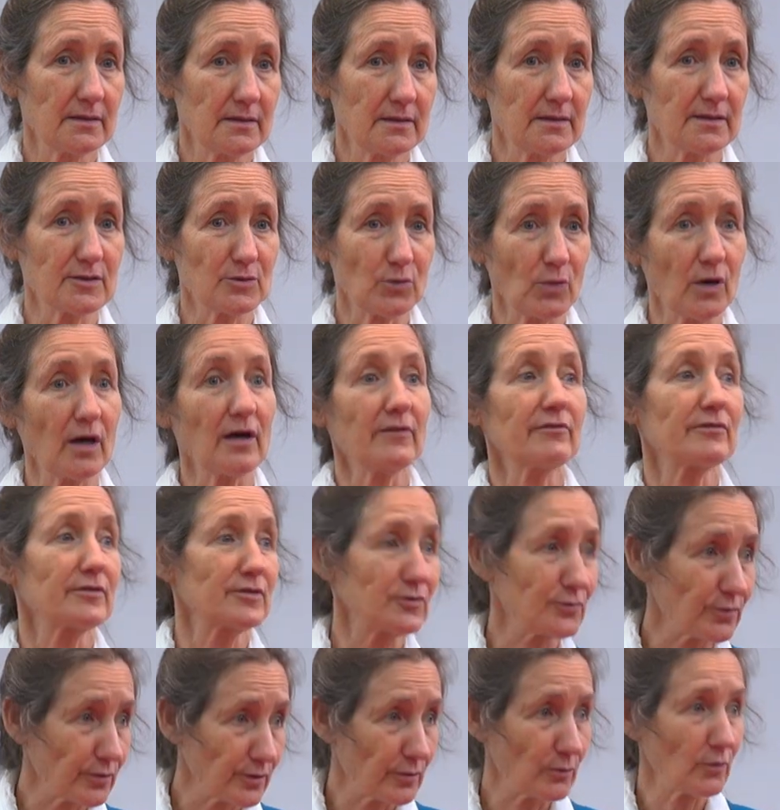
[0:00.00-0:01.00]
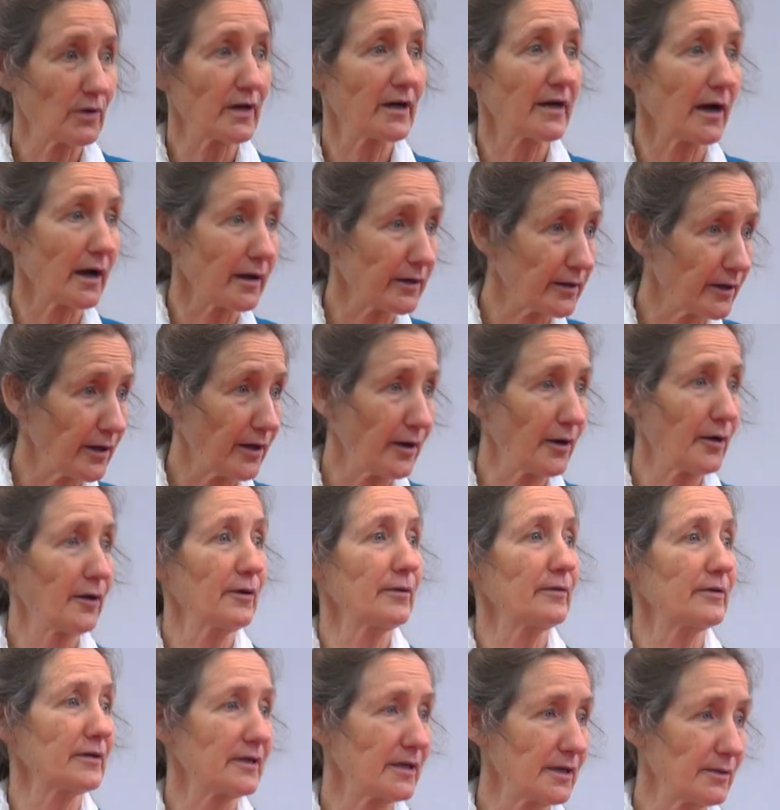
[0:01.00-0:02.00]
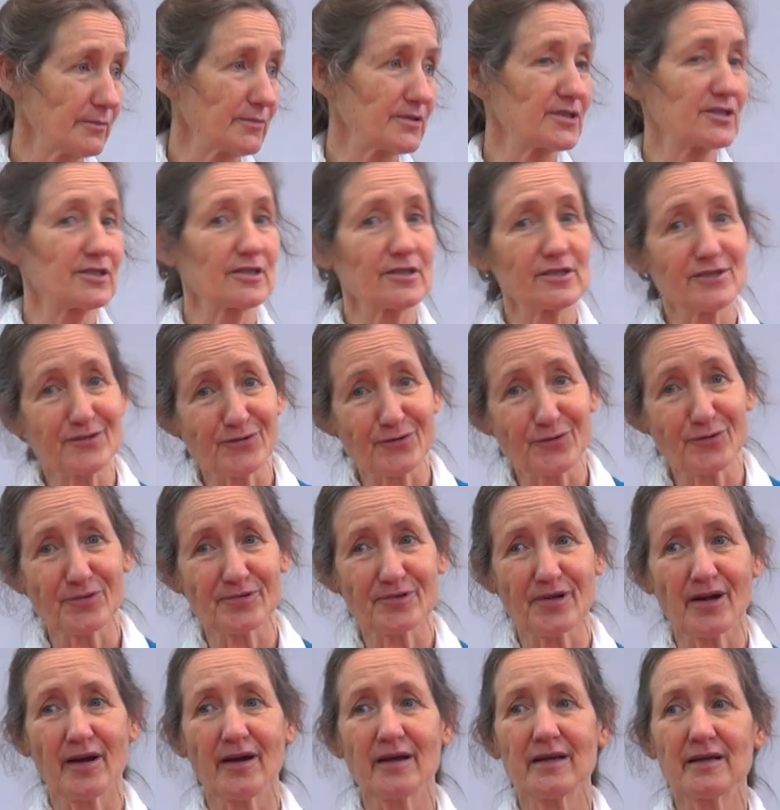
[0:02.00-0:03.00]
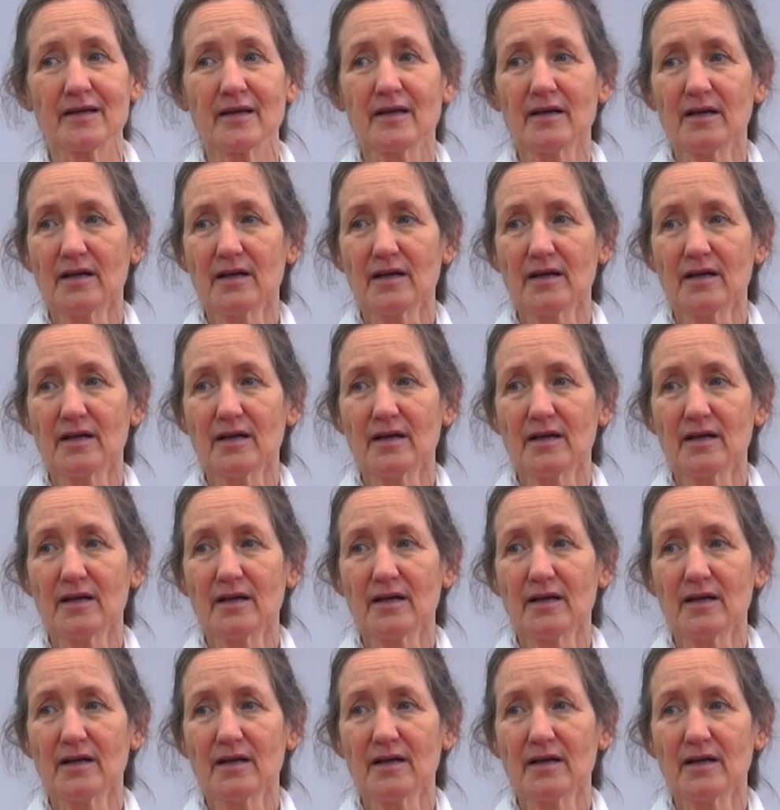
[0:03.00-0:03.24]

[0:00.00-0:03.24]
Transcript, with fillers: His wife and daughter were gung-ho and he was just all right.